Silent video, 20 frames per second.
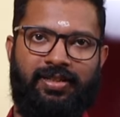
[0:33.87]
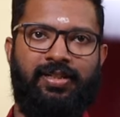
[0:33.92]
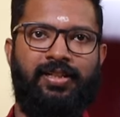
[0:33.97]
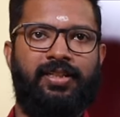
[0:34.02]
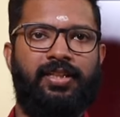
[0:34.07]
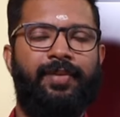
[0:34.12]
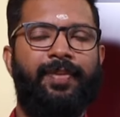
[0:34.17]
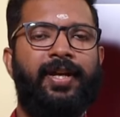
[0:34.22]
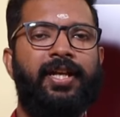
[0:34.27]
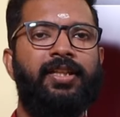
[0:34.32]
a
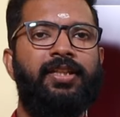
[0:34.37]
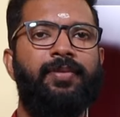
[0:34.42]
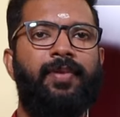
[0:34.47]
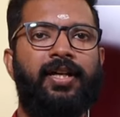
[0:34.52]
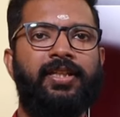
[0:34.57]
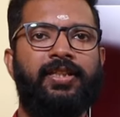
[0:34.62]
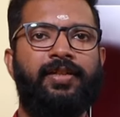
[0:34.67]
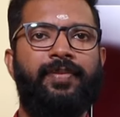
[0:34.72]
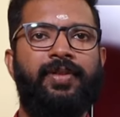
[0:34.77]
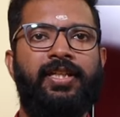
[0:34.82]
M
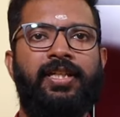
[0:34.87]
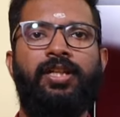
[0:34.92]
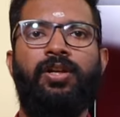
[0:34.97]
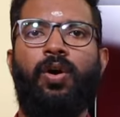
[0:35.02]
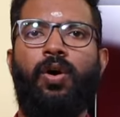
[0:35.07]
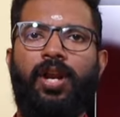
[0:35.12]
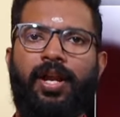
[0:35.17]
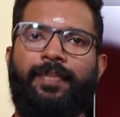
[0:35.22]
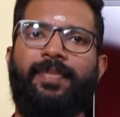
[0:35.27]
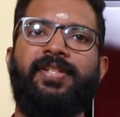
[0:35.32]

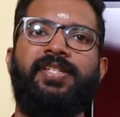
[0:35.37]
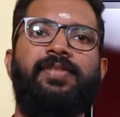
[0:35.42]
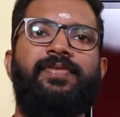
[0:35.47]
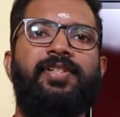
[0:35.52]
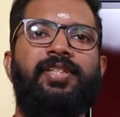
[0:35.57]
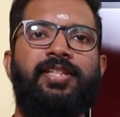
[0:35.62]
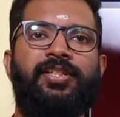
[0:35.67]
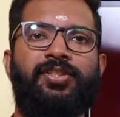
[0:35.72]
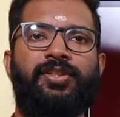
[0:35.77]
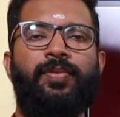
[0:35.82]
S C
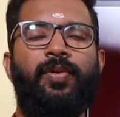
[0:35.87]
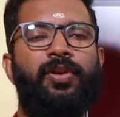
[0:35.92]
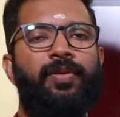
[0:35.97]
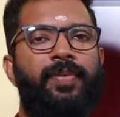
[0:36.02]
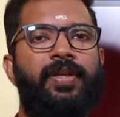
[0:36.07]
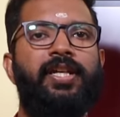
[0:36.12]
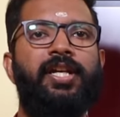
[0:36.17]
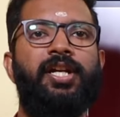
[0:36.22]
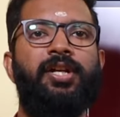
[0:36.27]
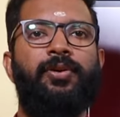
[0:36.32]
Physics and a
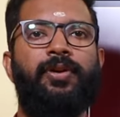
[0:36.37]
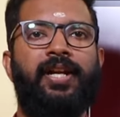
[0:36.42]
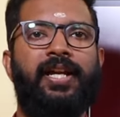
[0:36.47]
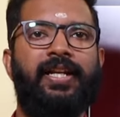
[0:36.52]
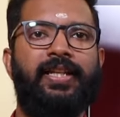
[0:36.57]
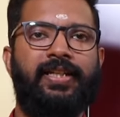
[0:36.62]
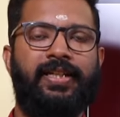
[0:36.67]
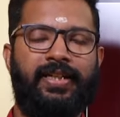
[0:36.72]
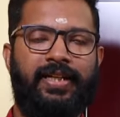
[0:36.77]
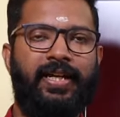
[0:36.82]
B E D.
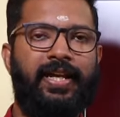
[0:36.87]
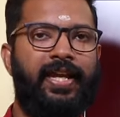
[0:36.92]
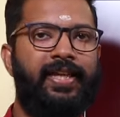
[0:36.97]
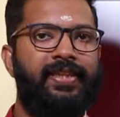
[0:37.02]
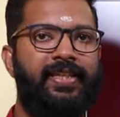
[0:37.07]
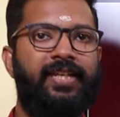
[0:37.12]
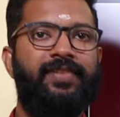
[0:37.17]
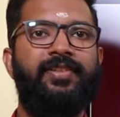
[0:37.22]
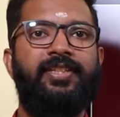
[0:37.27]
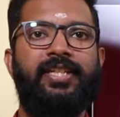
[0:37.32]

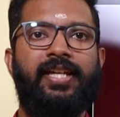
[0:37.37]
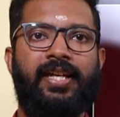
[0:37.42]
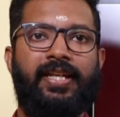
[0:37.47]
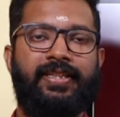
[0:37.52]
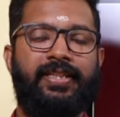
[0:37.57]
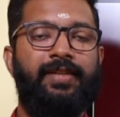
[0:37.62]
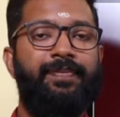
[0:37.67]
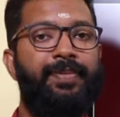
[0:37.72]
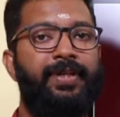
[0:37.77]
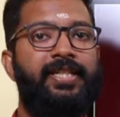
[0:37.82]

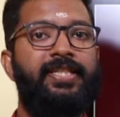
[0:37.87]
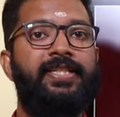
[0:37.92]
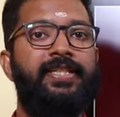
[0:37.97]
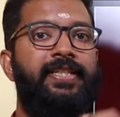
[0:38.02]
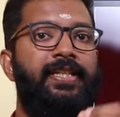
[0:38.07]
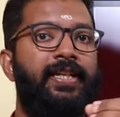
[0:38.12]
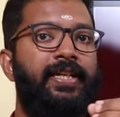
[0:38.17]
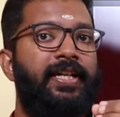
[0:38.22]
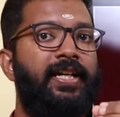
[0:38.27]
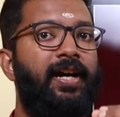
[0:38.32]
P G
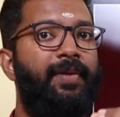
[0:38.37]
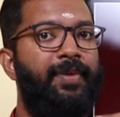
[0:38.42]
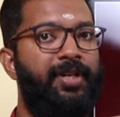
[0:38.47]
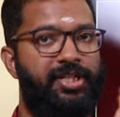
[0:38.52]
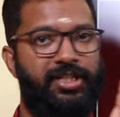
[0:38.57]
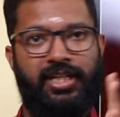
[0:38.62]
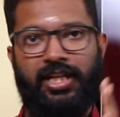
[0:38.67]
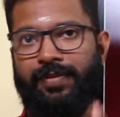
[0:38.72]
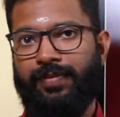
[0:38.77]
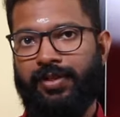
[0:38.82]
T.
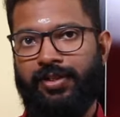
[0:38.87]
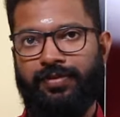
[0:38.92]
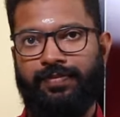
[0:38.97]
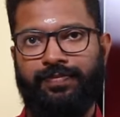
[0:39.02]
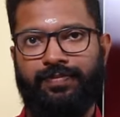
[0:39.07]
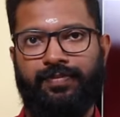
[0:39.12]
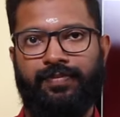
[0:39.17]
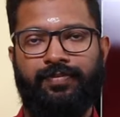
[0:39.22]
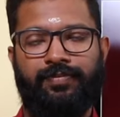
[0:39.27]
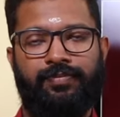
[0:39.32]

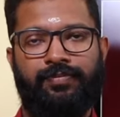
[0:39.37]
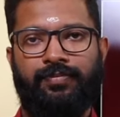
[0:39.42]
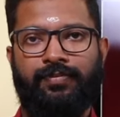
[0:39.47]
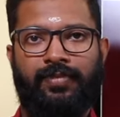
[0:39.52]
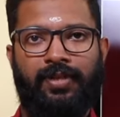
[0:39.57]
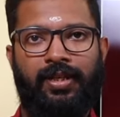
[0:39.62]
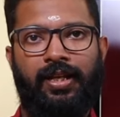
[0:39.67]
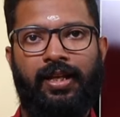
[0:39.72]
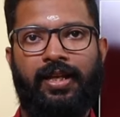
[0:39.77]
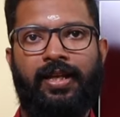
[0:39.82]

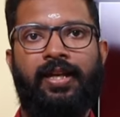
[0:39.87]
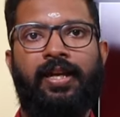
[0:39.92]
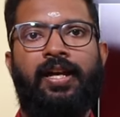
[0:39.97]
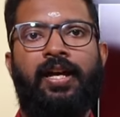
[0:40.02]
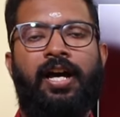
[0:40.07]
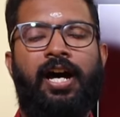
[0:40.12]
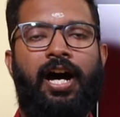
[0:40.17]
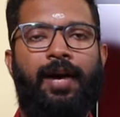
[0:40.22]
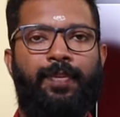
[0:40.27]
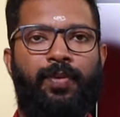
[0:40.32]
So,
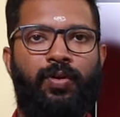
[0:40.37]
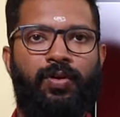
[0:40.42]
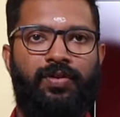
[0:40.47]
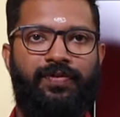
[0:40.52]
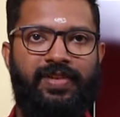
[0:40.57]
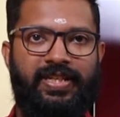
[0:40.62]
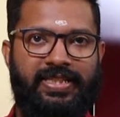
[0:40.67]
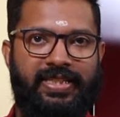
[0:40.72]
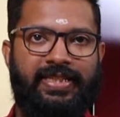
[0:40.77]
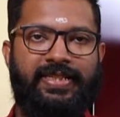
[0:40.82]

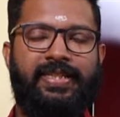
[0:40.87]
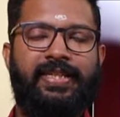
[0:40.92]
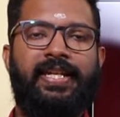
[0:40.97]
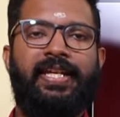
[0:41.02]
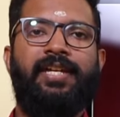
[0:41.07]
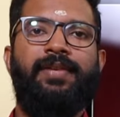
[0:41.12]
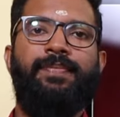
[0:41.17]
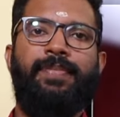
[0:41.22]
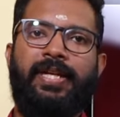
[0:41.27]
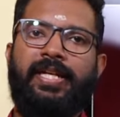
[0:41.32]
physics
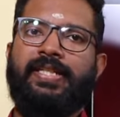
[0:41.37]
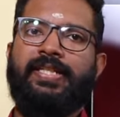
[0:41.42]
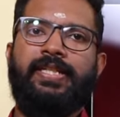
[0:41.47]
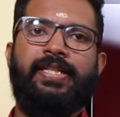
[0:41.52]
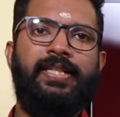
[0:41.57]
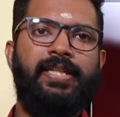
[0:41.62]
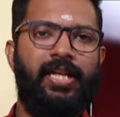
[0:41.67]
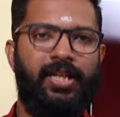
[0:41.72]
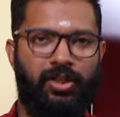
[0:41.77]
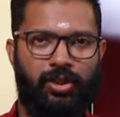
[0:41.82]
and P G
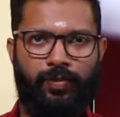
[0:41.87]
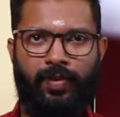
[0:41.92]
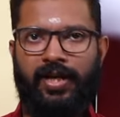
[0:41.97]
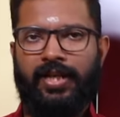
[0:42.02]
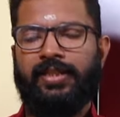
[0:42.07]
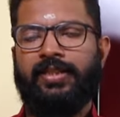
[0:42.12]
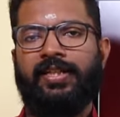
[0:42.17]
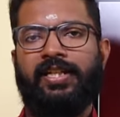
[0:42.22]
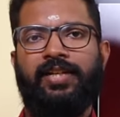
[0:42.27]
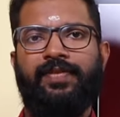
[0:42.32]
T are already